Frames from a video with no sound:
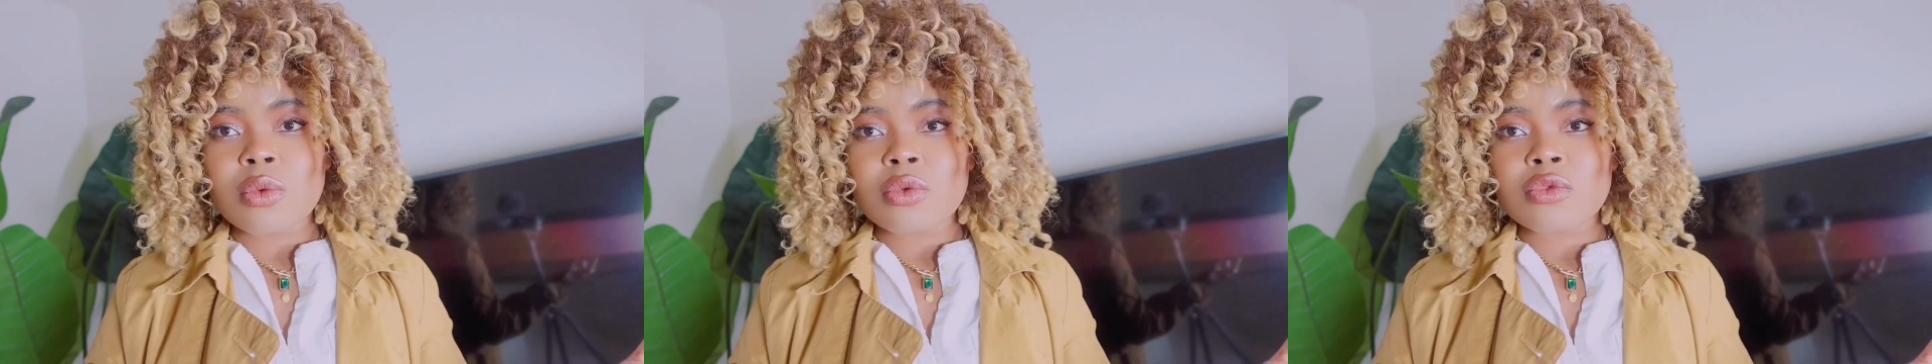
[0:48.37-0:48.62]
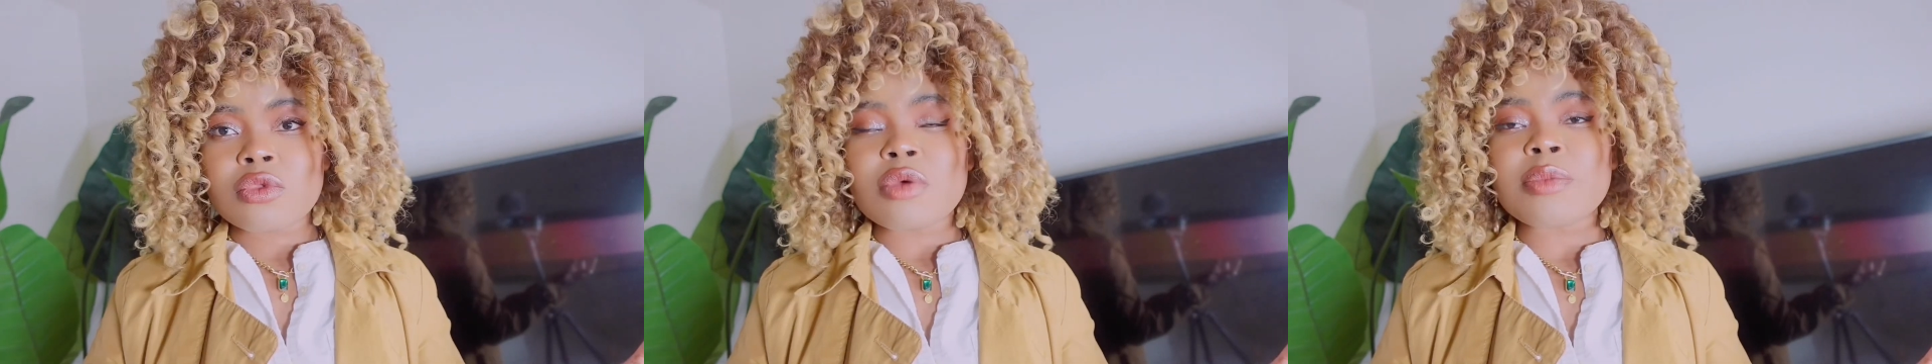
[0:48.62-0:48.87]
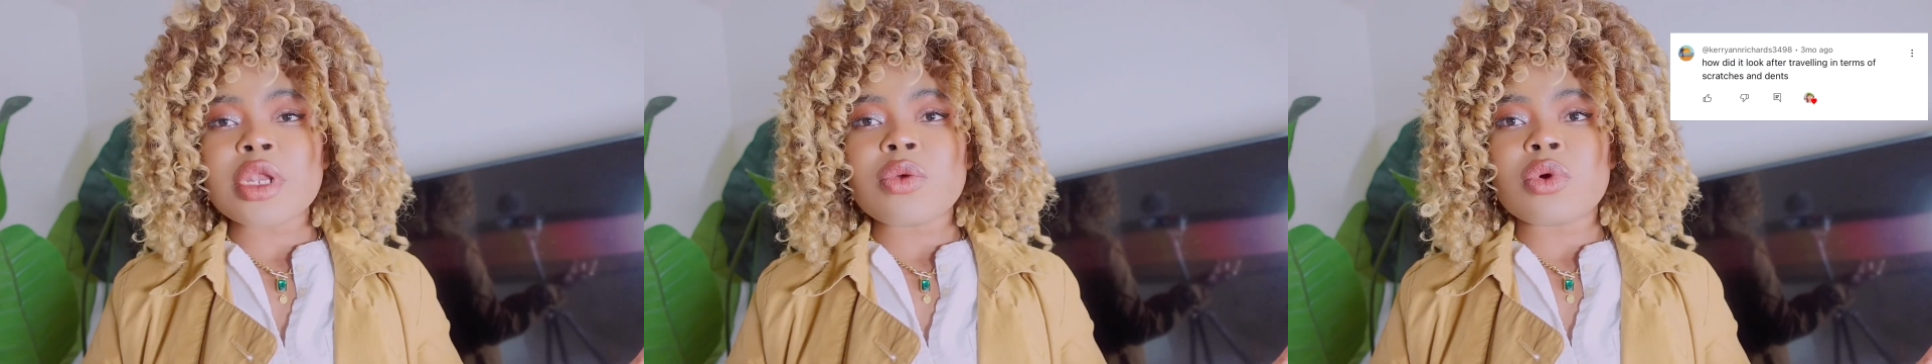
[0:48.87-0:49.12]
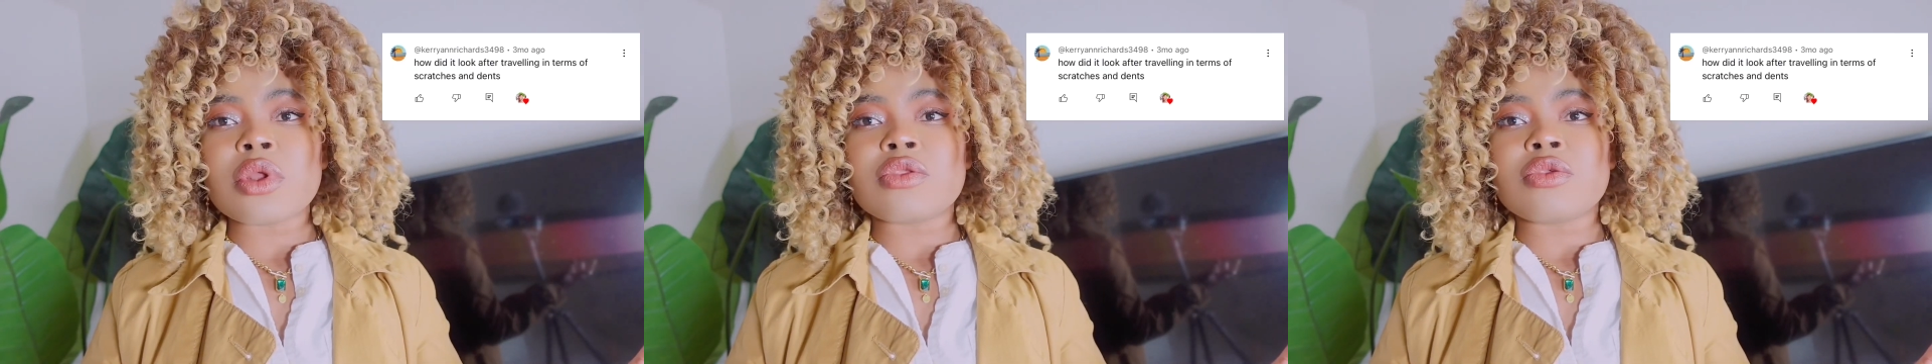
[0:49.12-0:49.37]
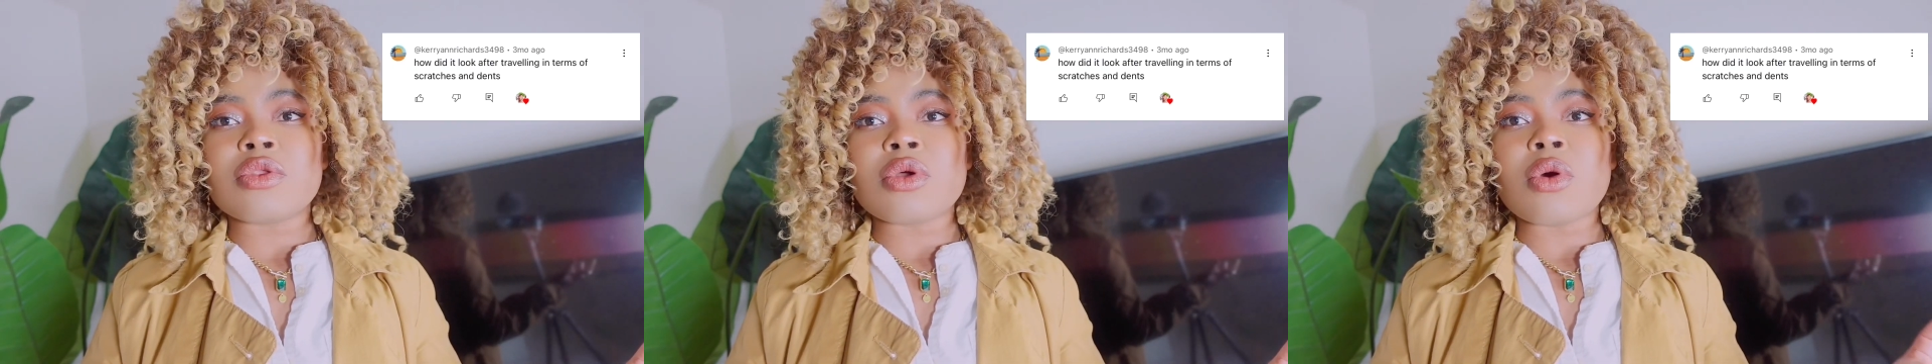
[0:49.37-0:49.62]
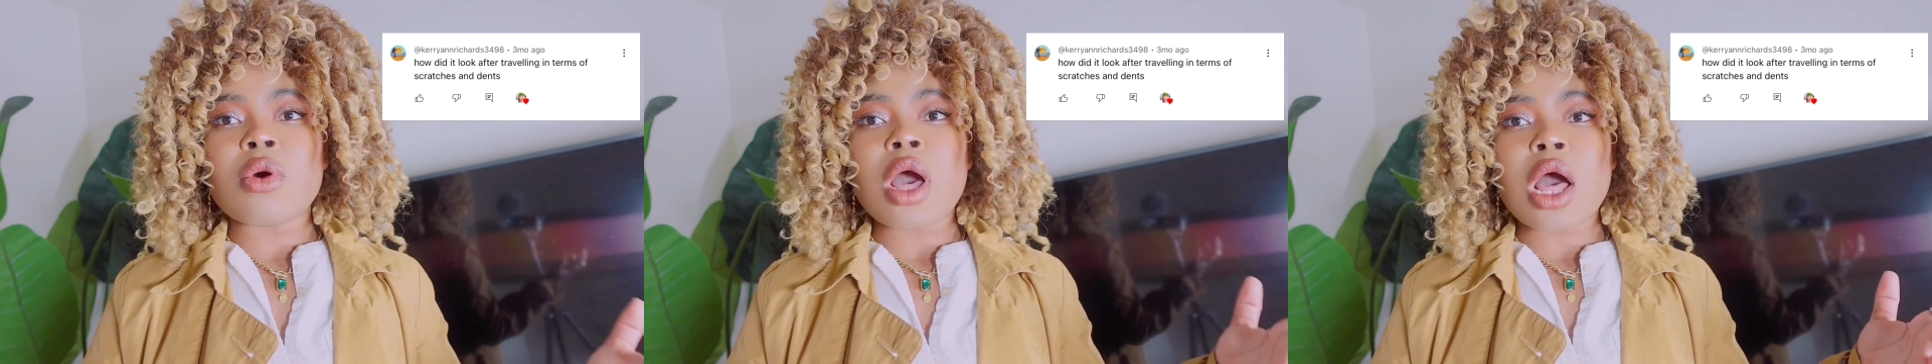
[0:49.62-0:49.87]
Somebody wanted to
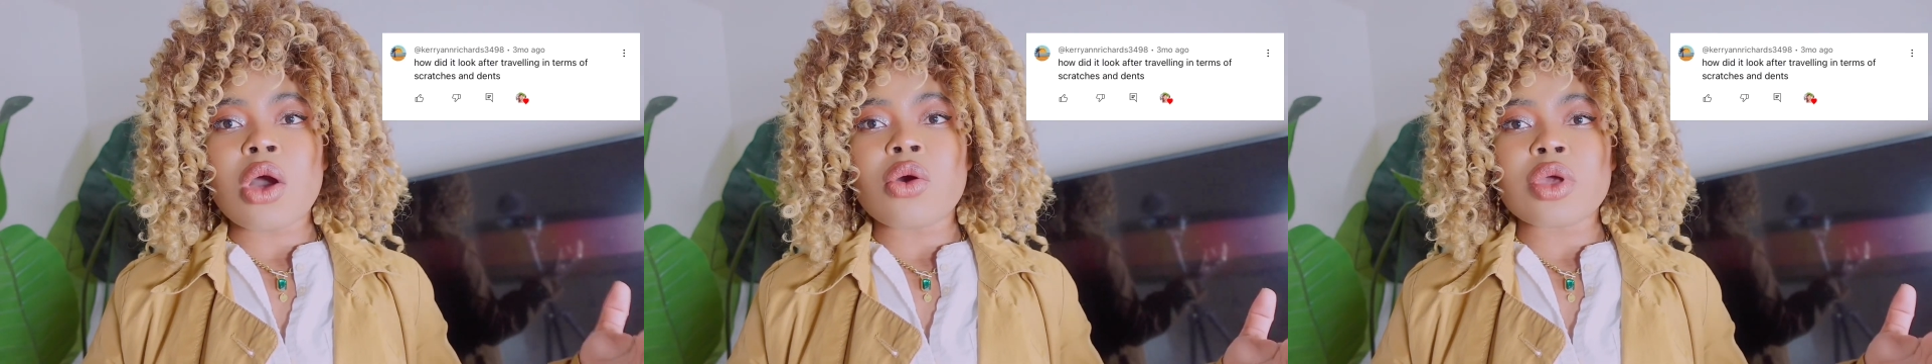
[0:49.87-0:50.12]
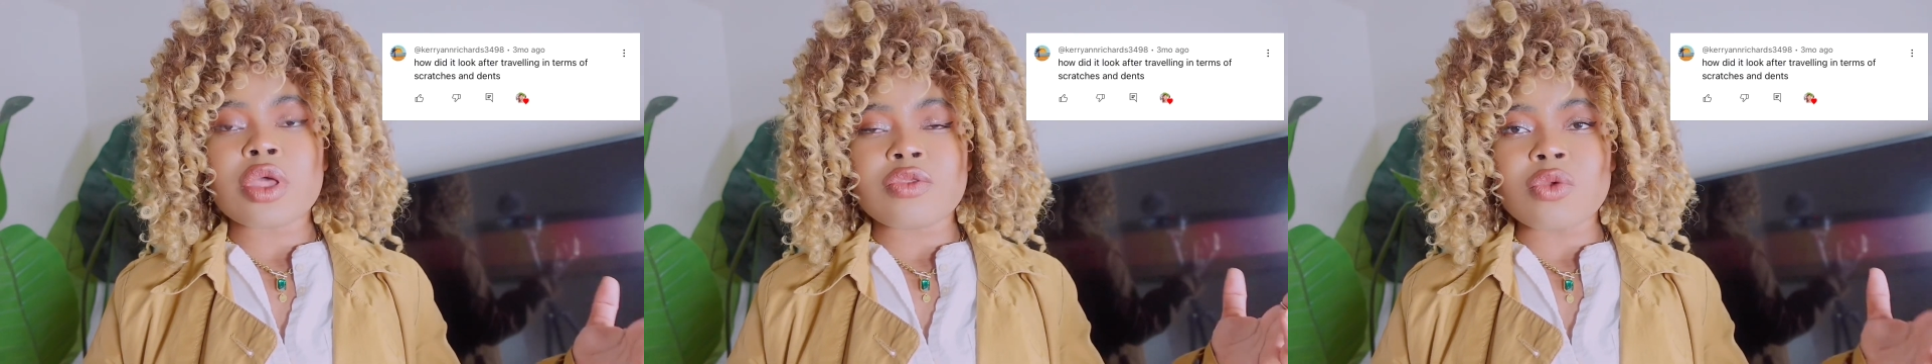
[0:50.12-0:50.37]
know how it's